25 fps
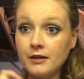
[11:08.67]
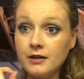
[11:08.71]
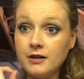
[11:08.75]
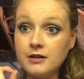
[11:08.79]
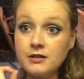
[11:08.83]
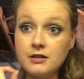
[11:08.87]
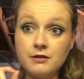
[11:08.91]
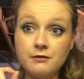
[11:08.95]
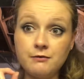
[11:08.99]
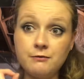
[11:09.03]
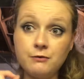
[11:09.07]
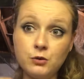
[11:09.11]

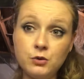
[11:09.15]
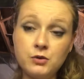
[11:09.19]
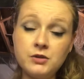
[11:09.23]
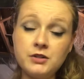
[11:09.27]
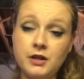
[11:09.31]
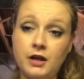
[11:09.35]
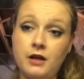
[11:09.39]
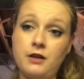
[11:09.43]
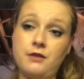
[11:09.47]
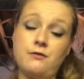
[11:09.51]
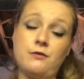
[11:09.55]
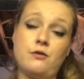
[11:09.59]
this is a
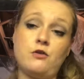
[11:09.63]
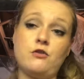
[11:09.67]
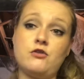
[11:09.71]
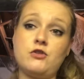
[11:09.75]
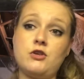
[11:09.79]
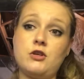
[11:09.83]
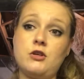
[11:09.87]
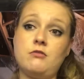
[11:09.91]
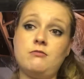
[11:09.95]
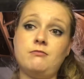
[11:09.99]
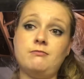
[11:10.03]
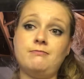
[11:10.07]
full-size
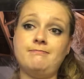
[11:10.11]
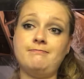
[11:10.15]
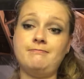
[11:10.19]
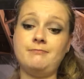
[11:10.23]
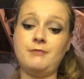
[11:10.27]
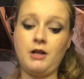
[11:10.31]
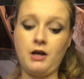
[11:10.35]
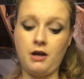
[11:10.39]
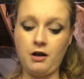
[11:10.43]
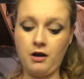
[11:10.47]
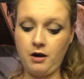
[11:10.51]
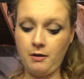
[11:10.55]
version.
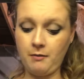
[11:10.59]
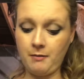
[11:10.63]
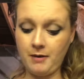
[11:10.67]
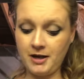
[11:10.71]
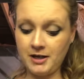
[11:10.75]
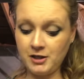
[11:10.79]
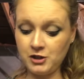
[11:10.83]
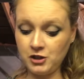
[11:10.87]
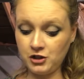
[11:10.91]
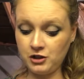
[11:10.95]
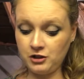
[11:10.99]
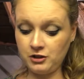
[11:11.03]
It
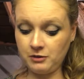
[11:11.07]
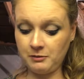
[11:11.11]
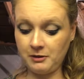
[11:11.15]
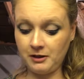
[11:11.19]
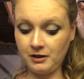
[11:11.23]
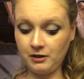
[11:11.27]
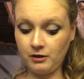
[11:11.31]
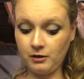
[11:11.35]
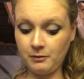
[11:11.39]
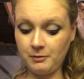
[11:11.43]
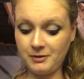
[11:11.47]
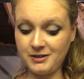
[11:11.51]
actually took me
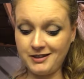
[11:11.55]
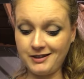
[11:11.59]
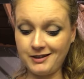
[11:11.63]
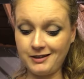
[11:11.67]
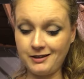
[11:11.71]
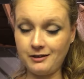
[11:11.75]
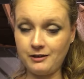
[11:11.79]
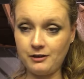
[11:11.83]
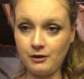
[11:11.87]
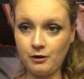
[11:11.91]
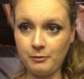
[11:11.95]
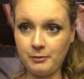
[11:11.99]
a little bit to
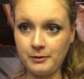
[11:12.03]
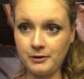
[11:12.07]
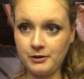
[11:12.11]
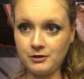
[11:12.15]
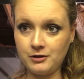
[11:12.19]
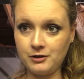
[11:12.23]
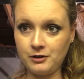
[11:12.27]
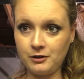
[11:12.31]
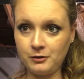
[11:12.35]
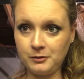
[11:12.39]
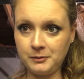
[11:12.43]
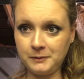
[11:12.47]
get it open
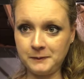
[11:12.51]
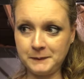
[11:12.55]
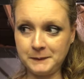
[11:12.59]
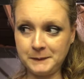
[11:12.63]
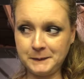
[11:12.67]
too.